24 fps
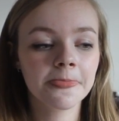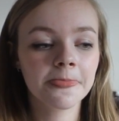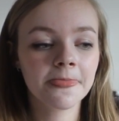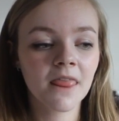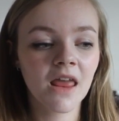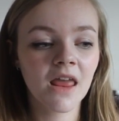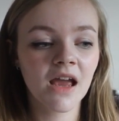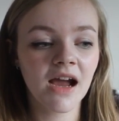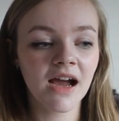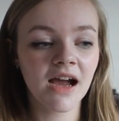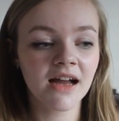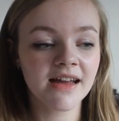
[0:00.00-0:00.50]

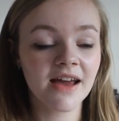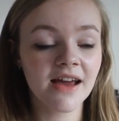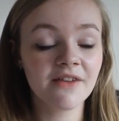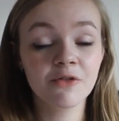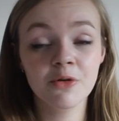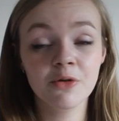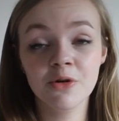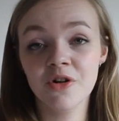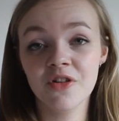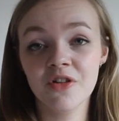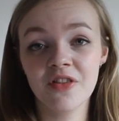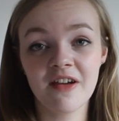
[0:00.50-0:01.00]
and
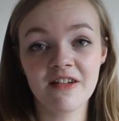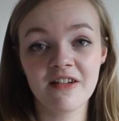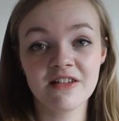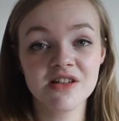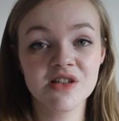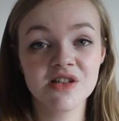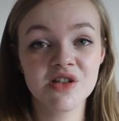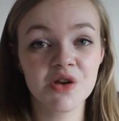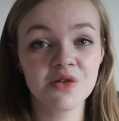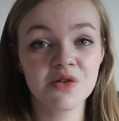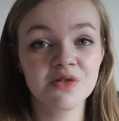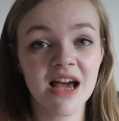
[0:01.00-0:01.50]
everyone on there is
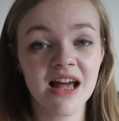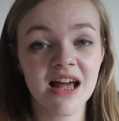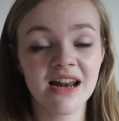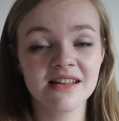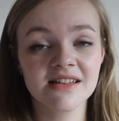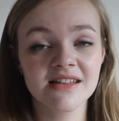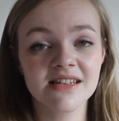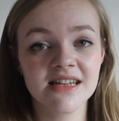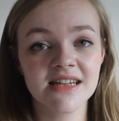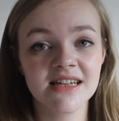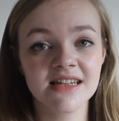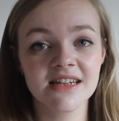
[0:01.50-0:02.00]
so
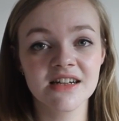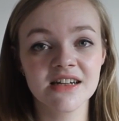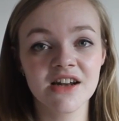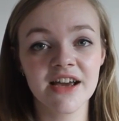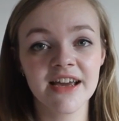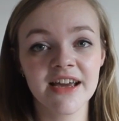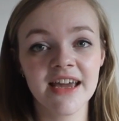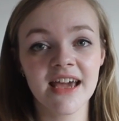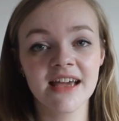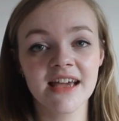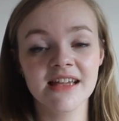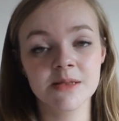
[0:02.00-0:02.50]
talented, and I
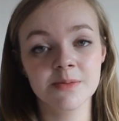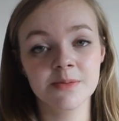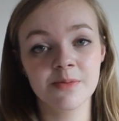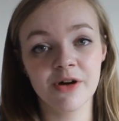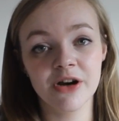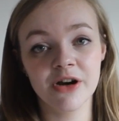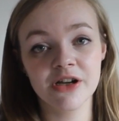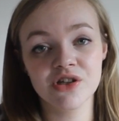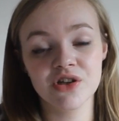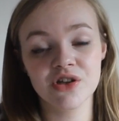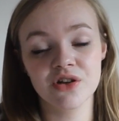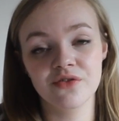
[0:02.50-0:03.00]
get
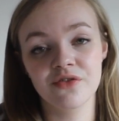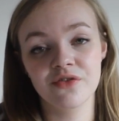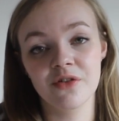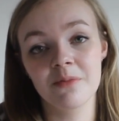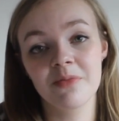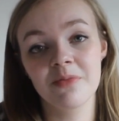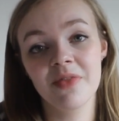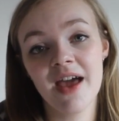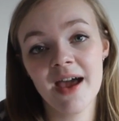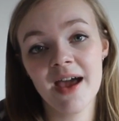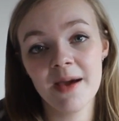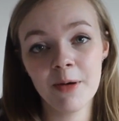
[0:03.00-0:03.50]
inspiration from
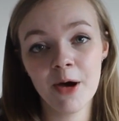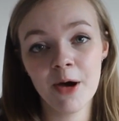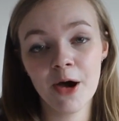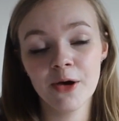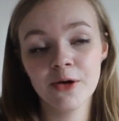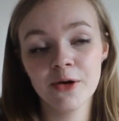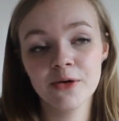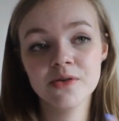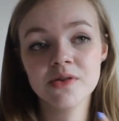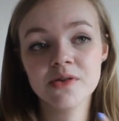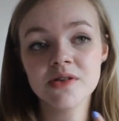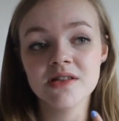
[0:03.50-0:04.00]
their
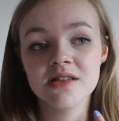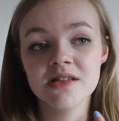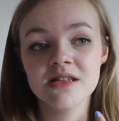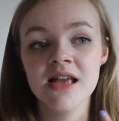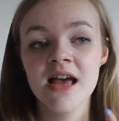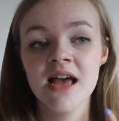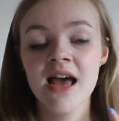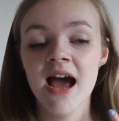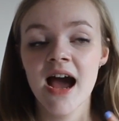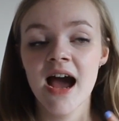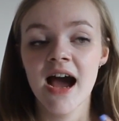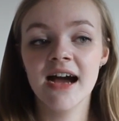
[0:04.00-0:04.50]
posts.
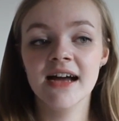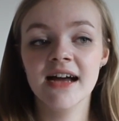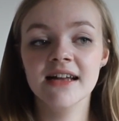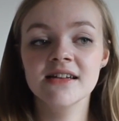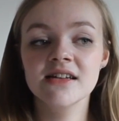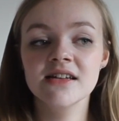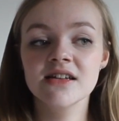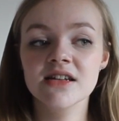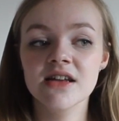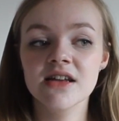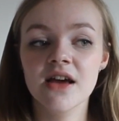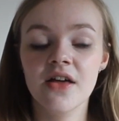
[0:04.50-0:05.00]

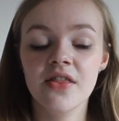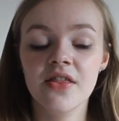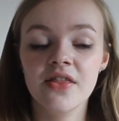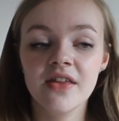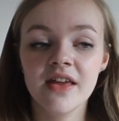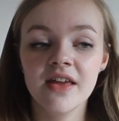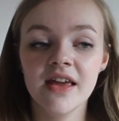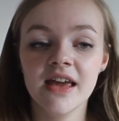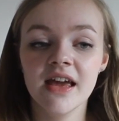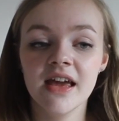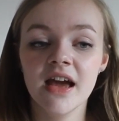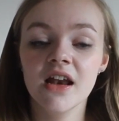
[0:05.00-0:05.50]
And
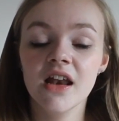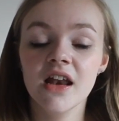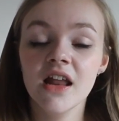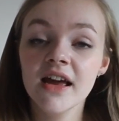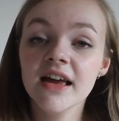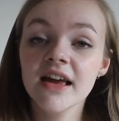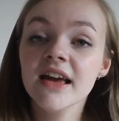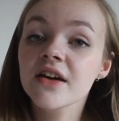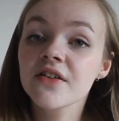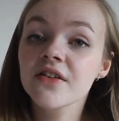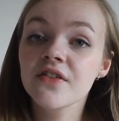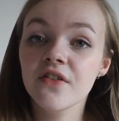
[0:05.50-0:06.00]
the
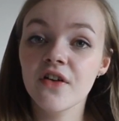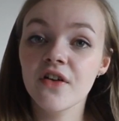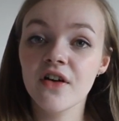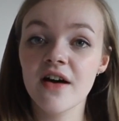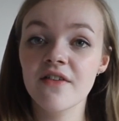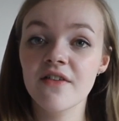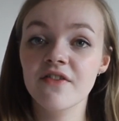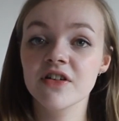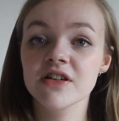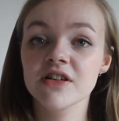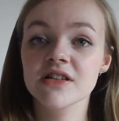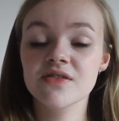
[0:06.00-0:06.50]
Like
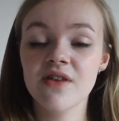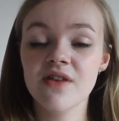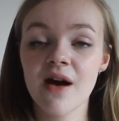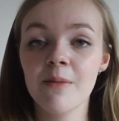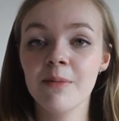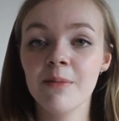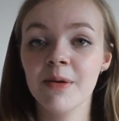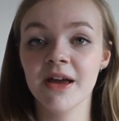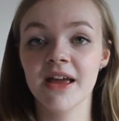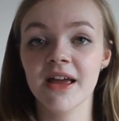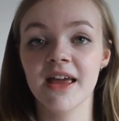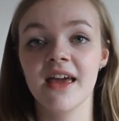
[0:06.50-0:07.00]
Forever
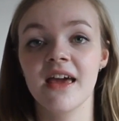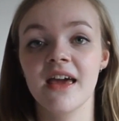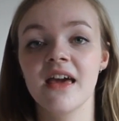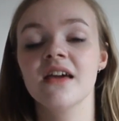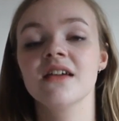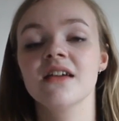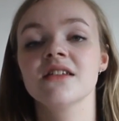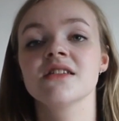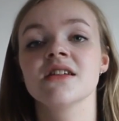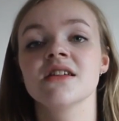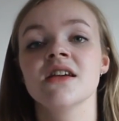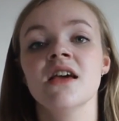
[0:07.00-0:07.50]
scrapbook
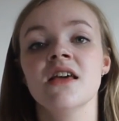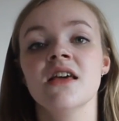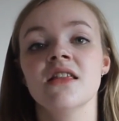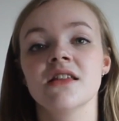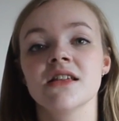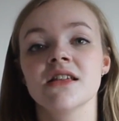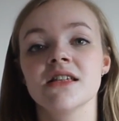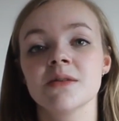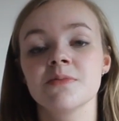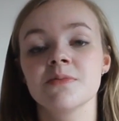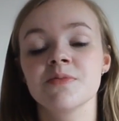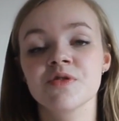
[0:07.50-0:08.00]
kit,
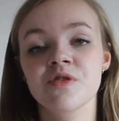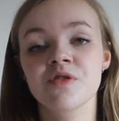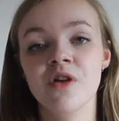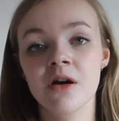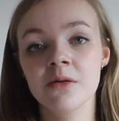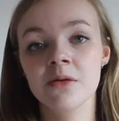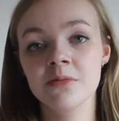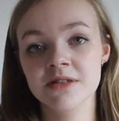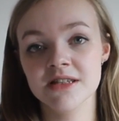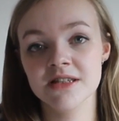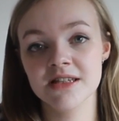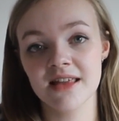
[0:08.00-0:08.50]
the
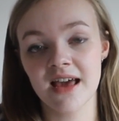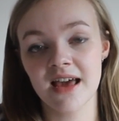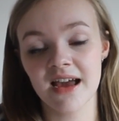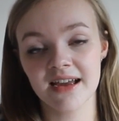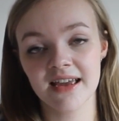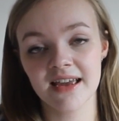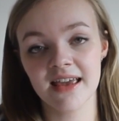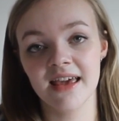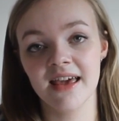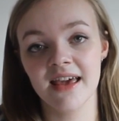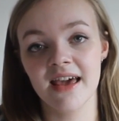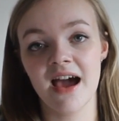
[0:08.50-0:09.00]
subscribers to that
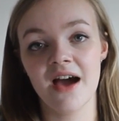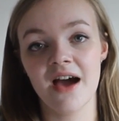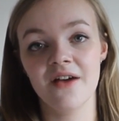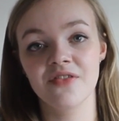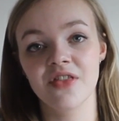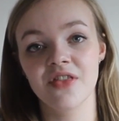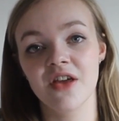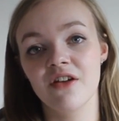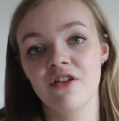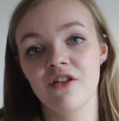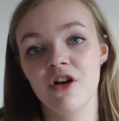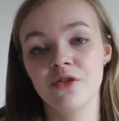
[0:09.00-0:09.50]
kit have
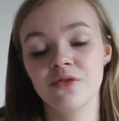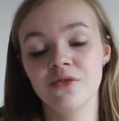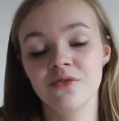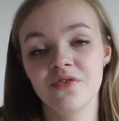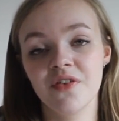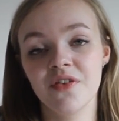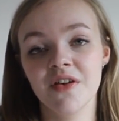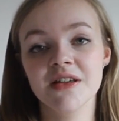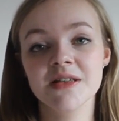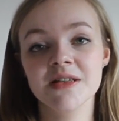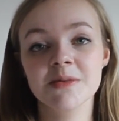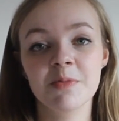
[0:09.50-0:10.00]
their own
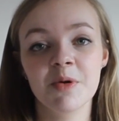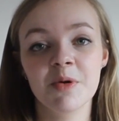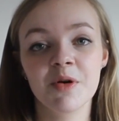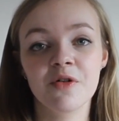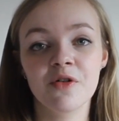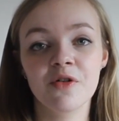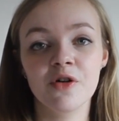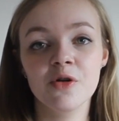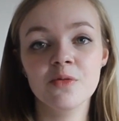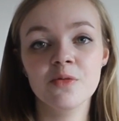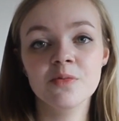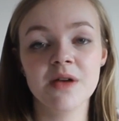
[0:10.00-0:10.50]
Facebook
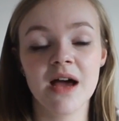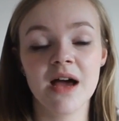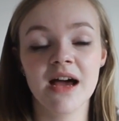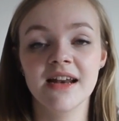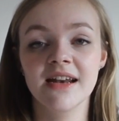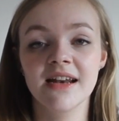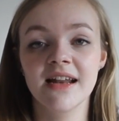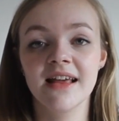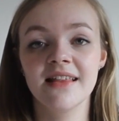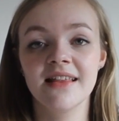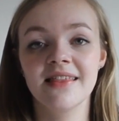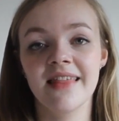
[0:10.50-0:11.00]
group,
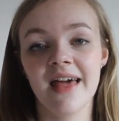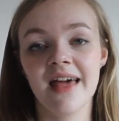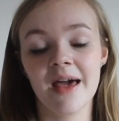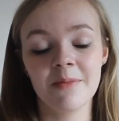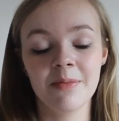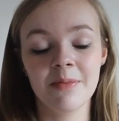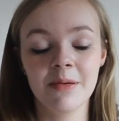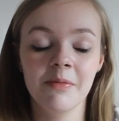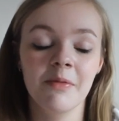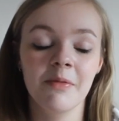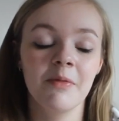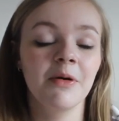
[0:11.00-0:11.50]
and in there
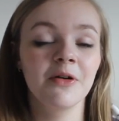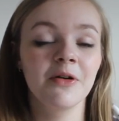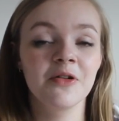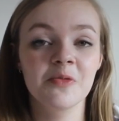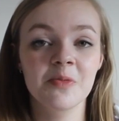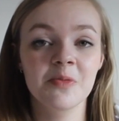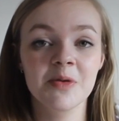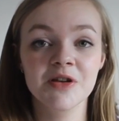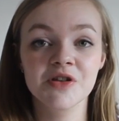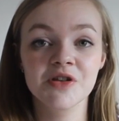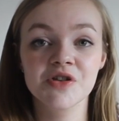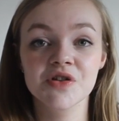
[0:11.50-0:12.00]
people
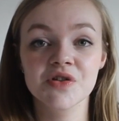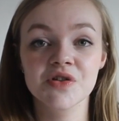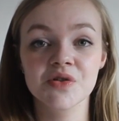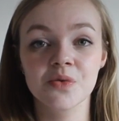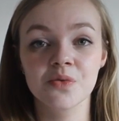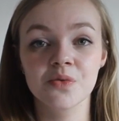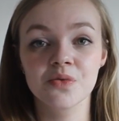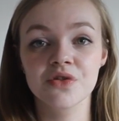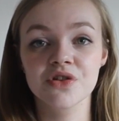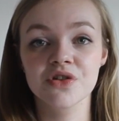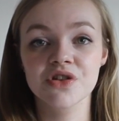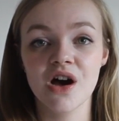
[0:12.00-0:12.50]
post pictures
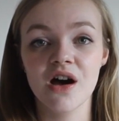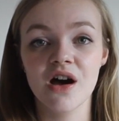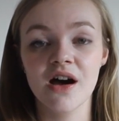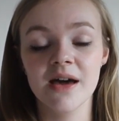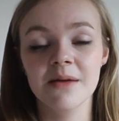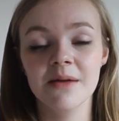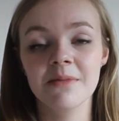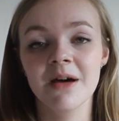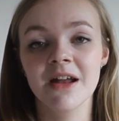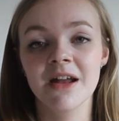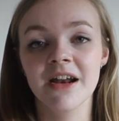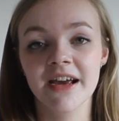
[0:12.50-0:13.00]
all the
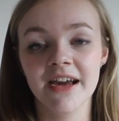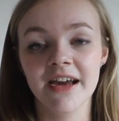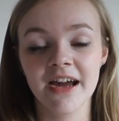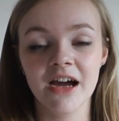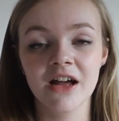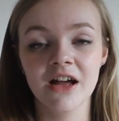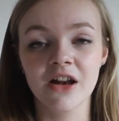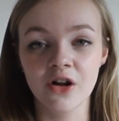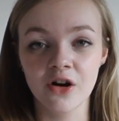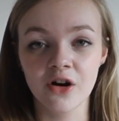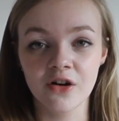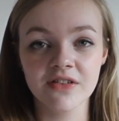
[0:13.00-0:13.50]
time, and I get
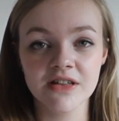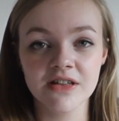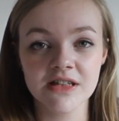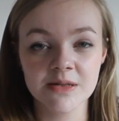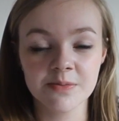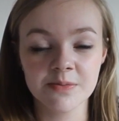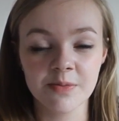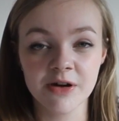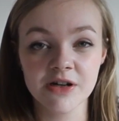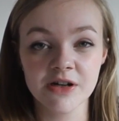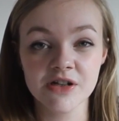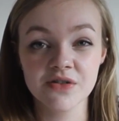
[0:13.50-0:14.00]
a lot of
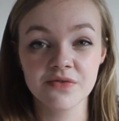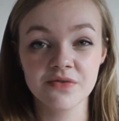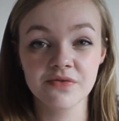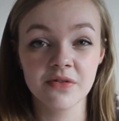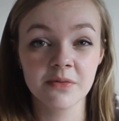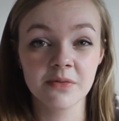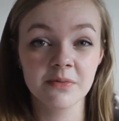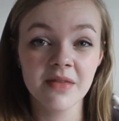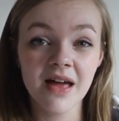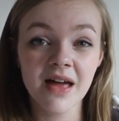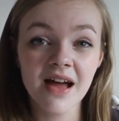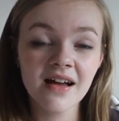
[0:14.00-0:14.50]
inspiration
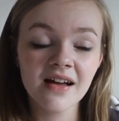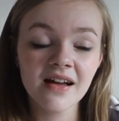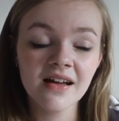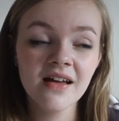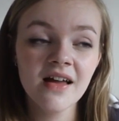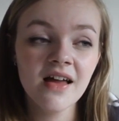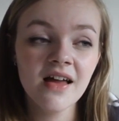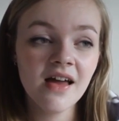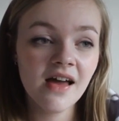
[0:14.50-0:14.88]
from that.